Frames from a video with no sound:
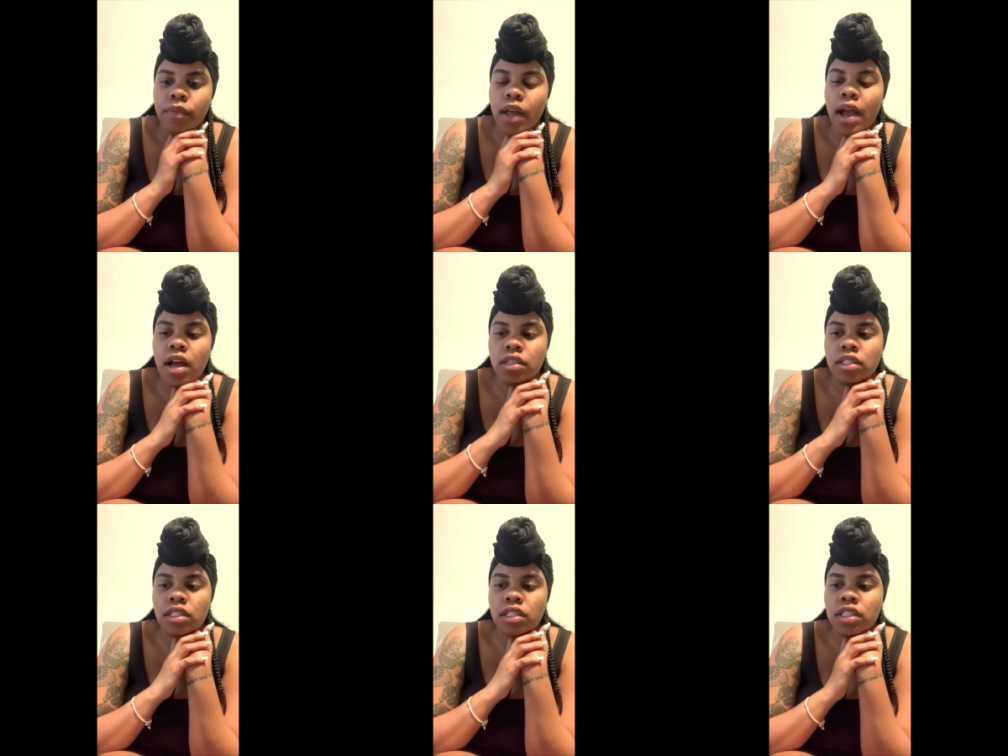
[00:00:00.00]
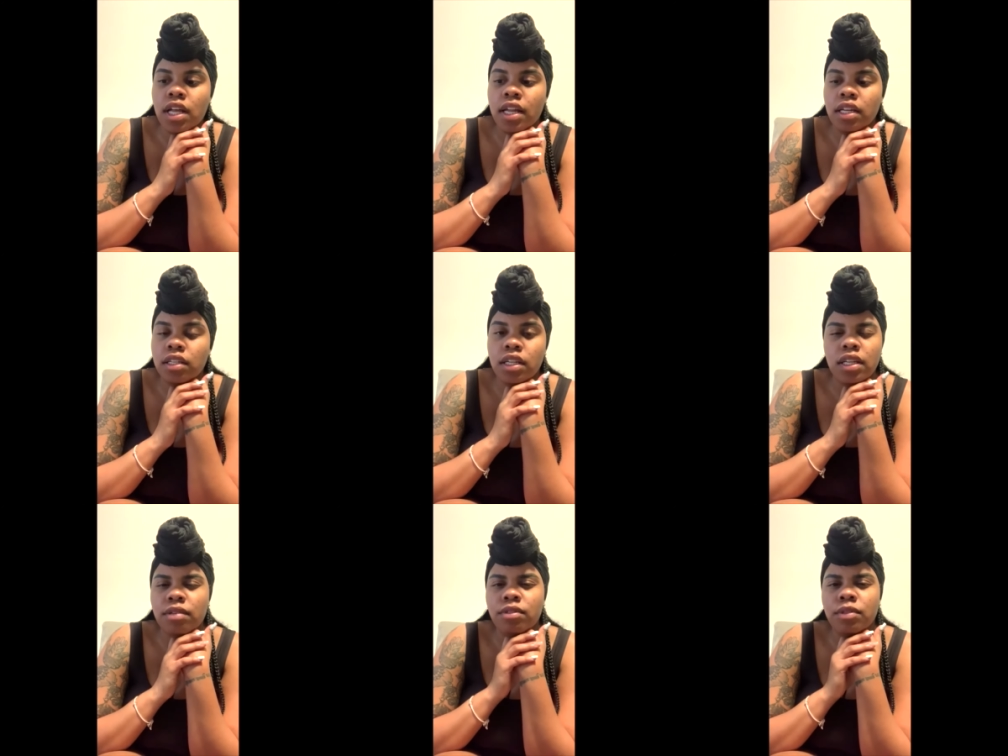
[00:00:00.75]
I just decided
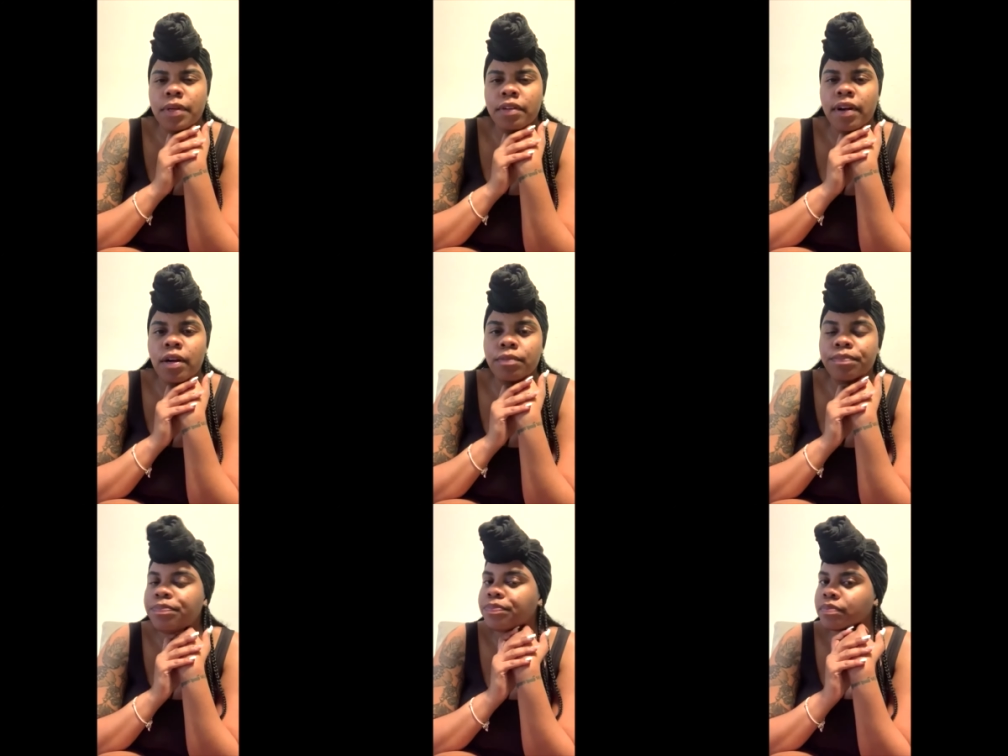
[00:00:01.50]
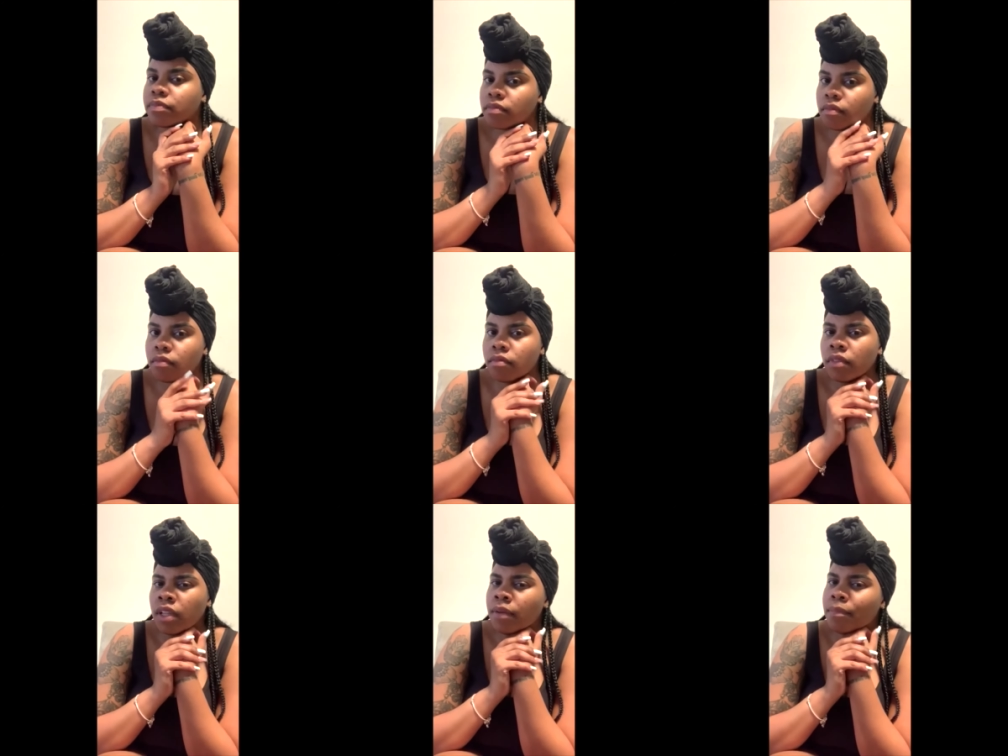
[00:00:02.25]
that that was a better route
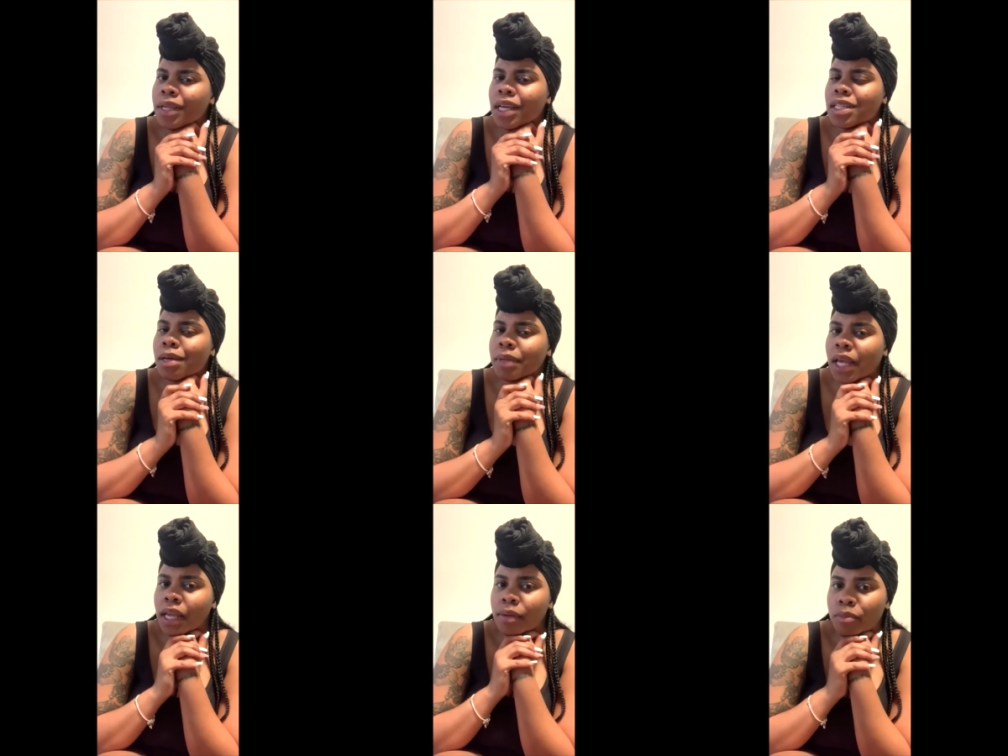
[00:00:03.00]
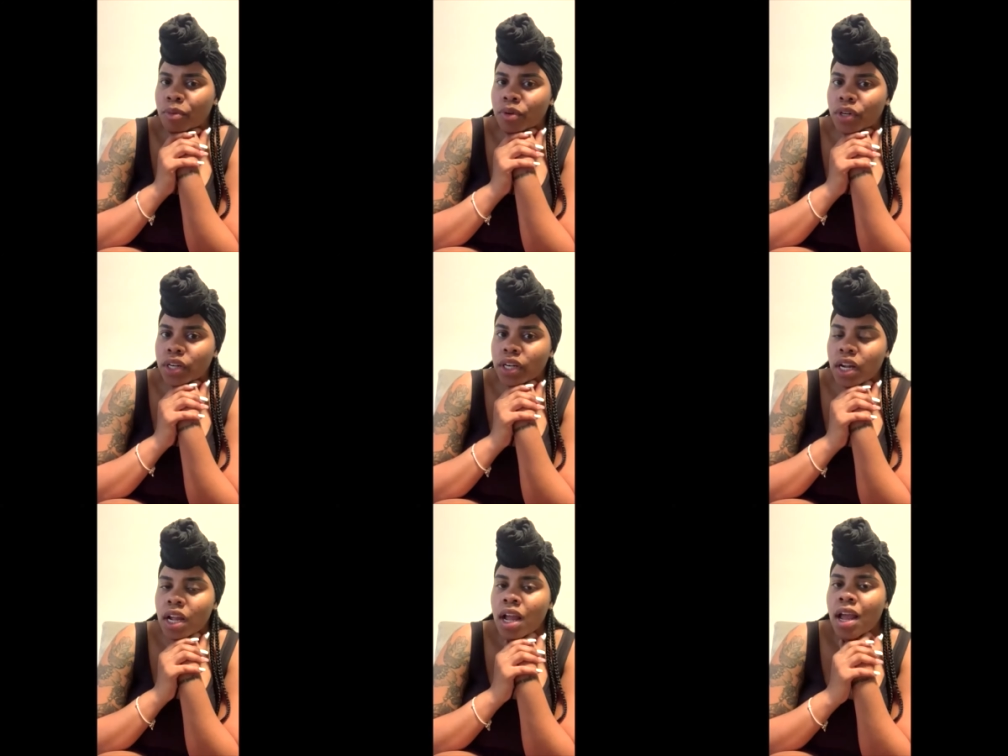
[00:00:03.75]
because I'm getting more,
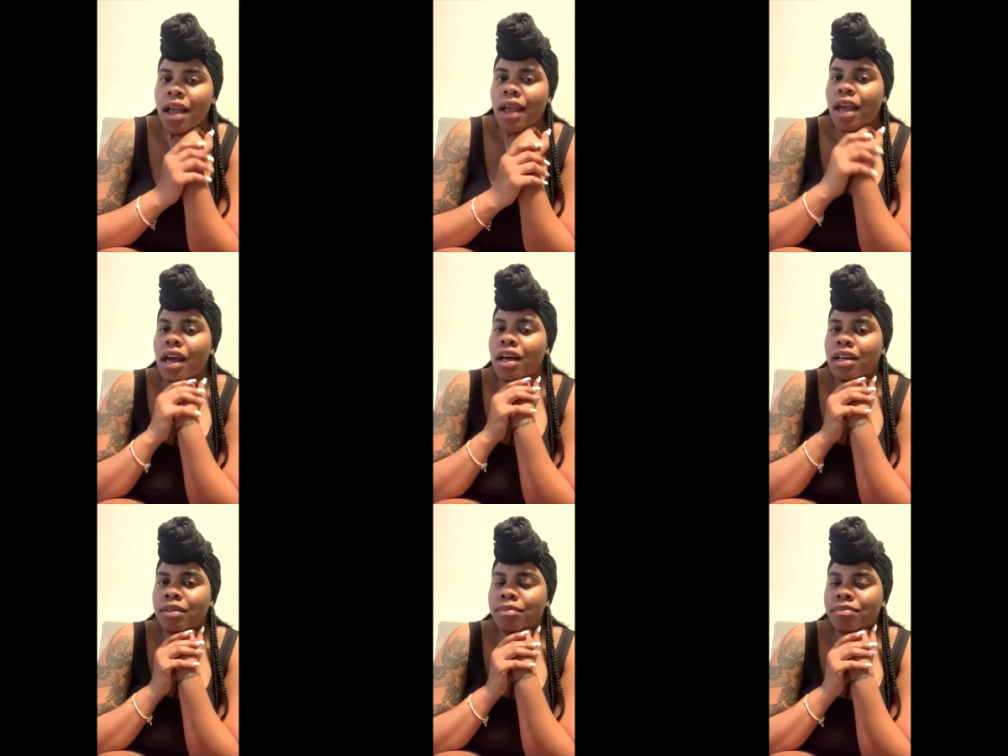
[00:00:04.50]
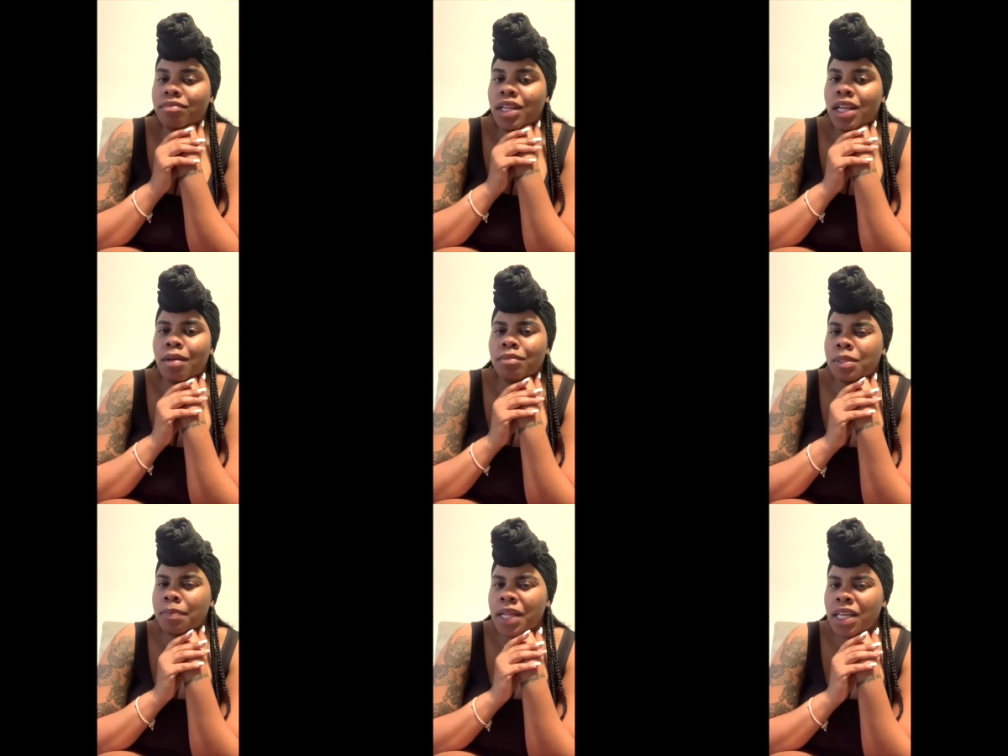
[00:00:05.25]
and I'm
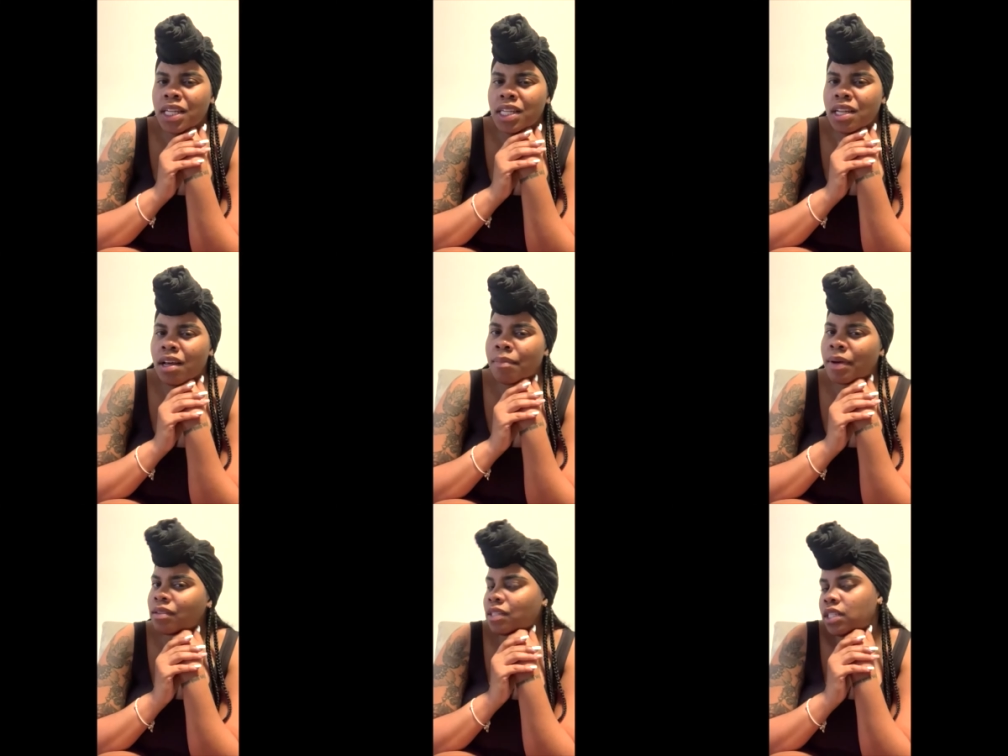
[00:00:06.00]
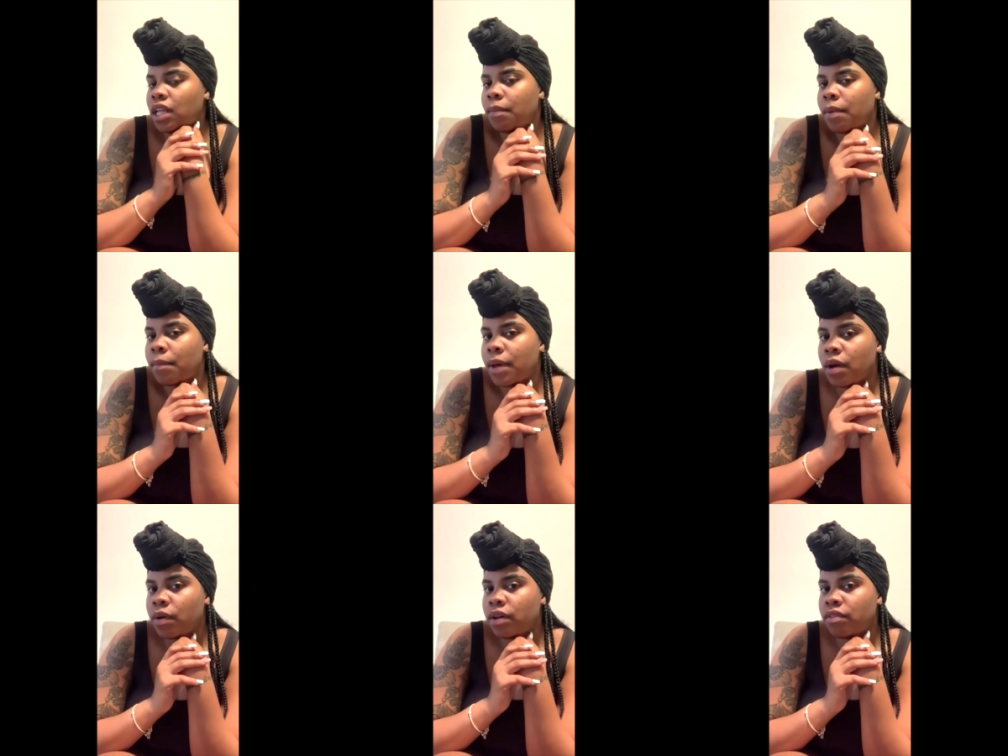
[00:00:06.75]
spending about the same
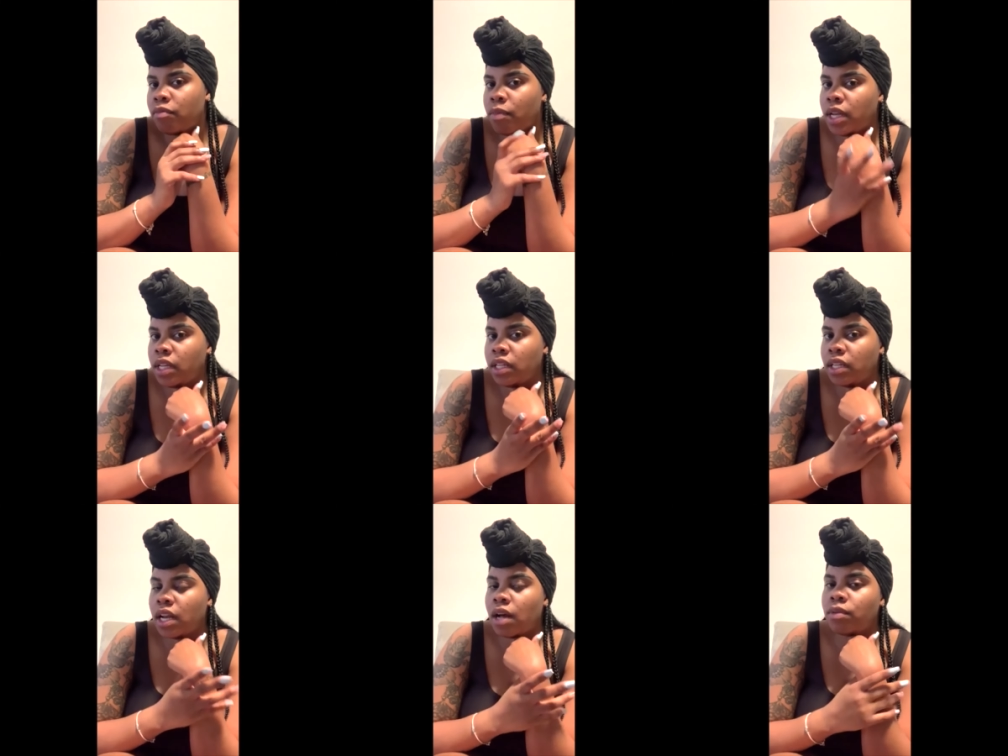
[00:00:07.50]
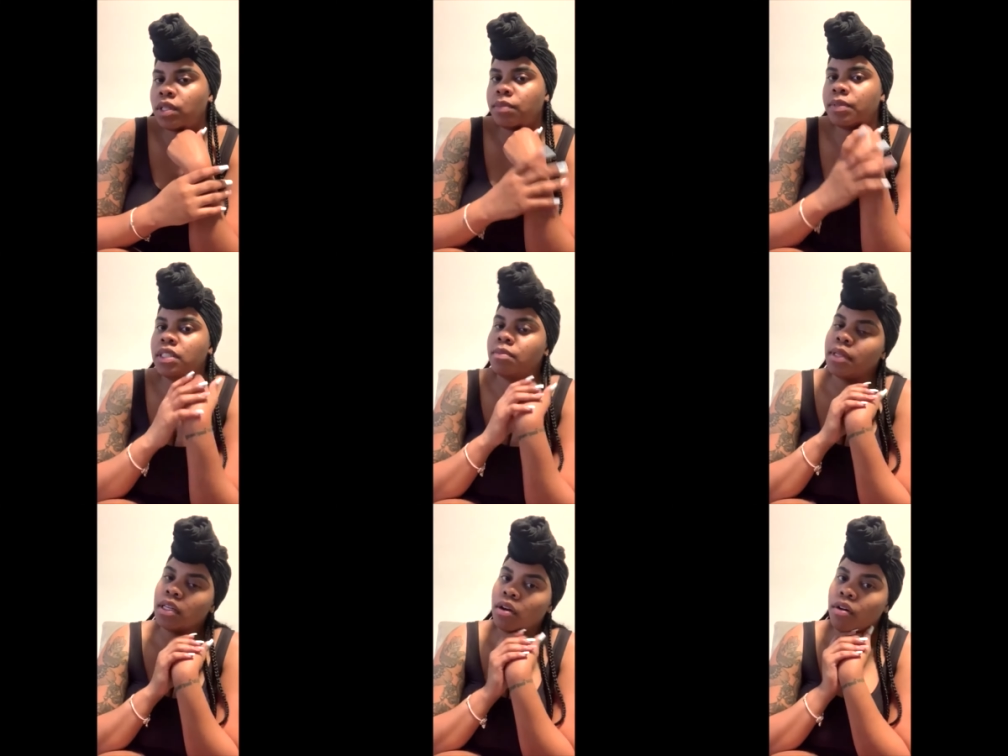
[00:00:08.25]
amount of money that I would have been
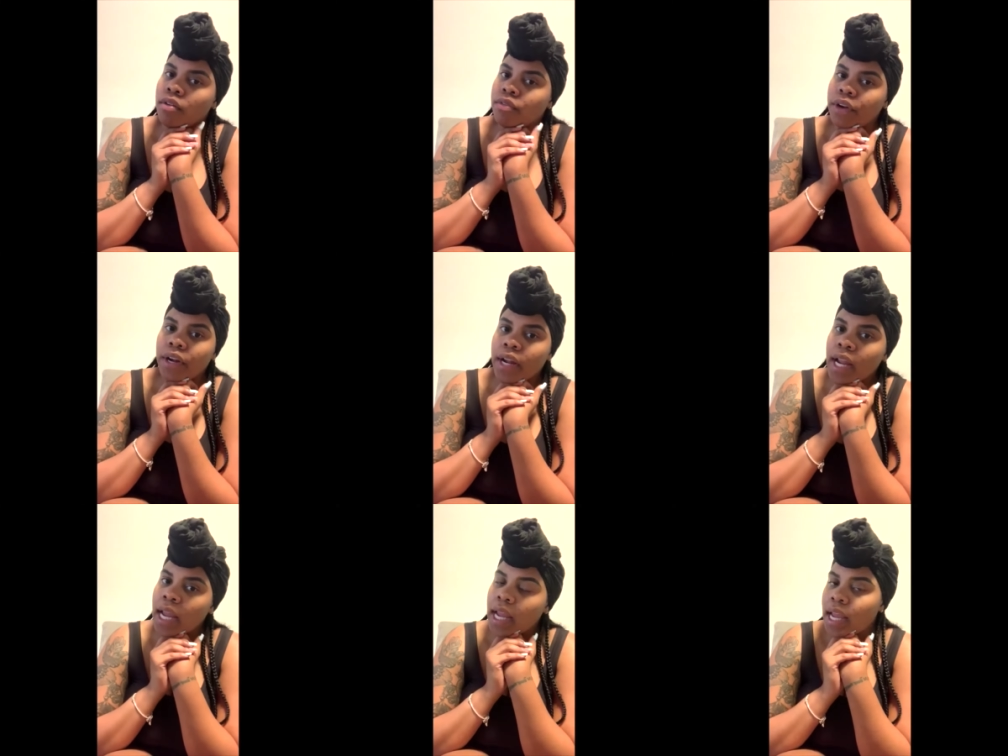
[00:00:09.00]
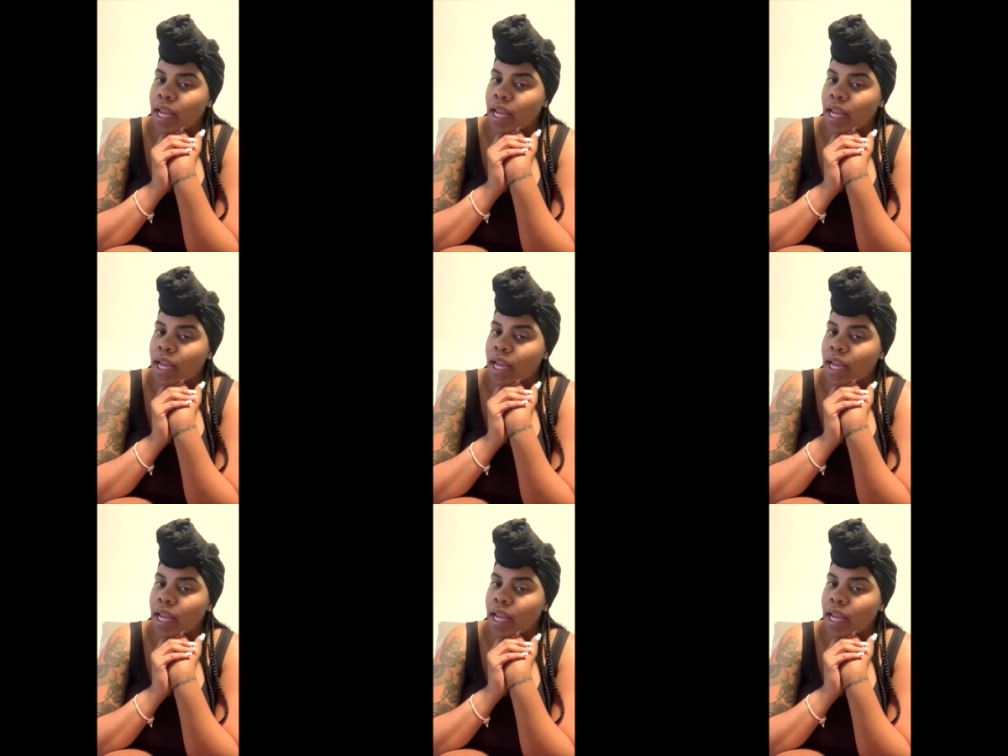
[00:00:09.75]
spending over at a